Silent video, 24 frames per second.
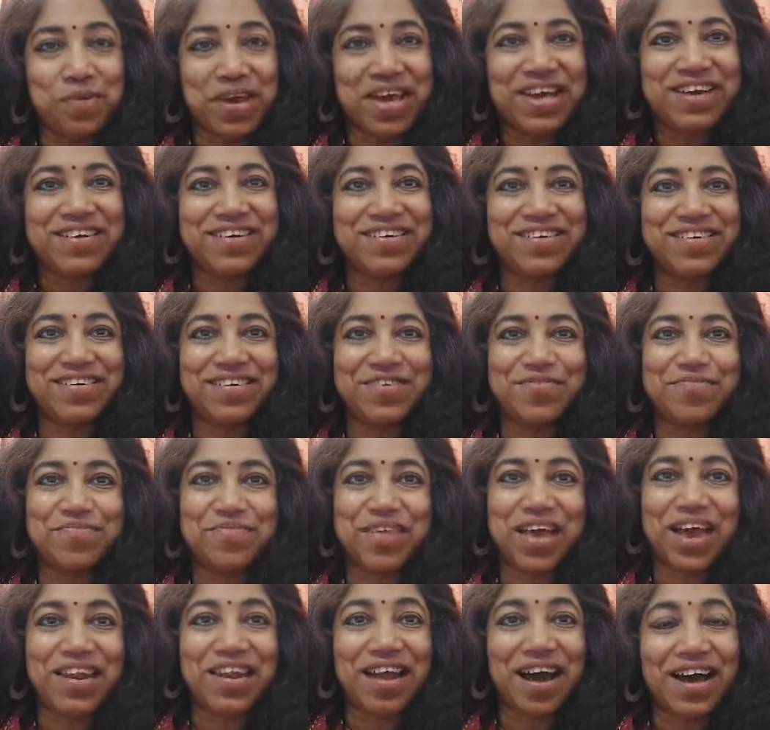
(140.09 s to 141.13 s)
make her
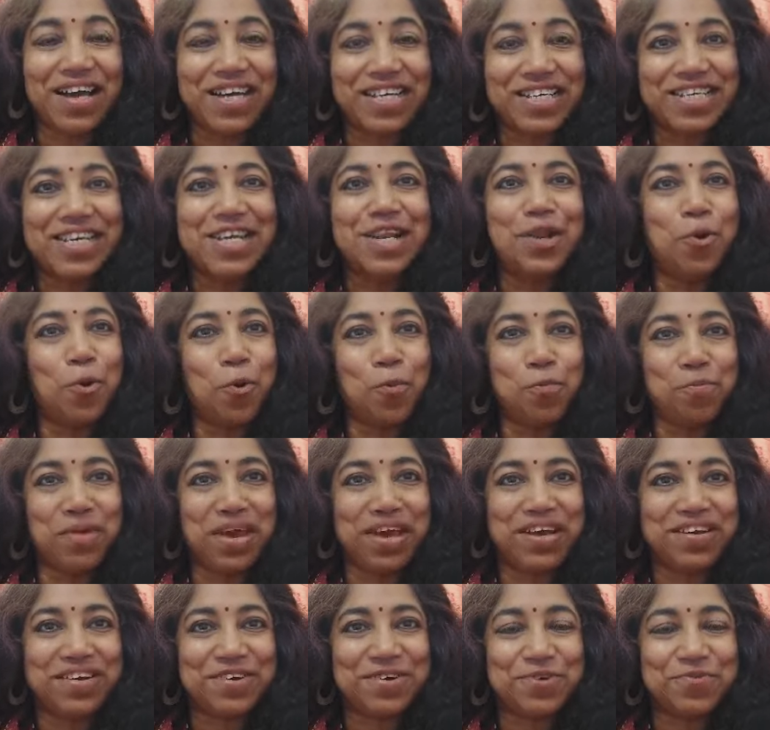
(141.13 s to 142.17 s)
an ideal
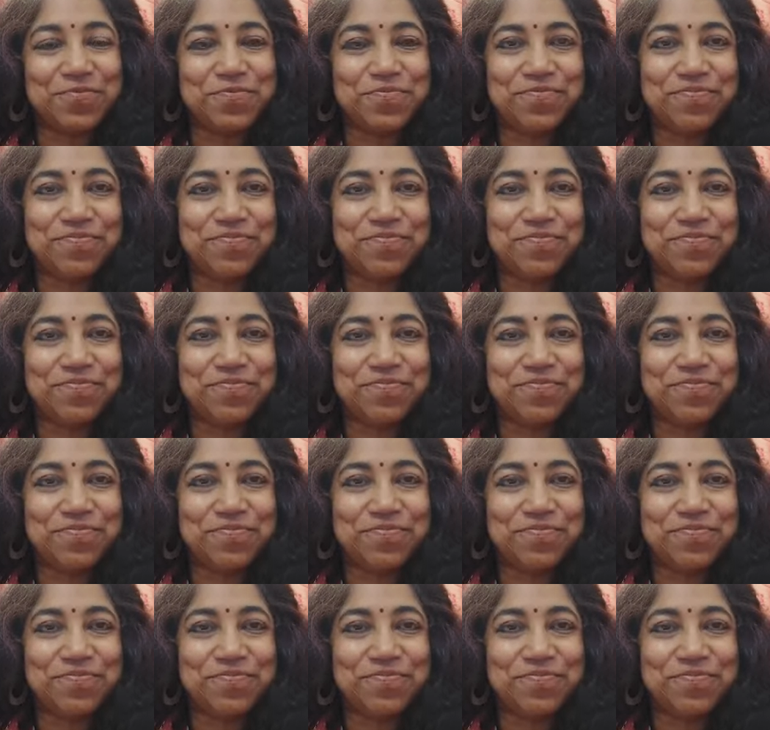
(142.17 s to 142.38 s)
homemaker.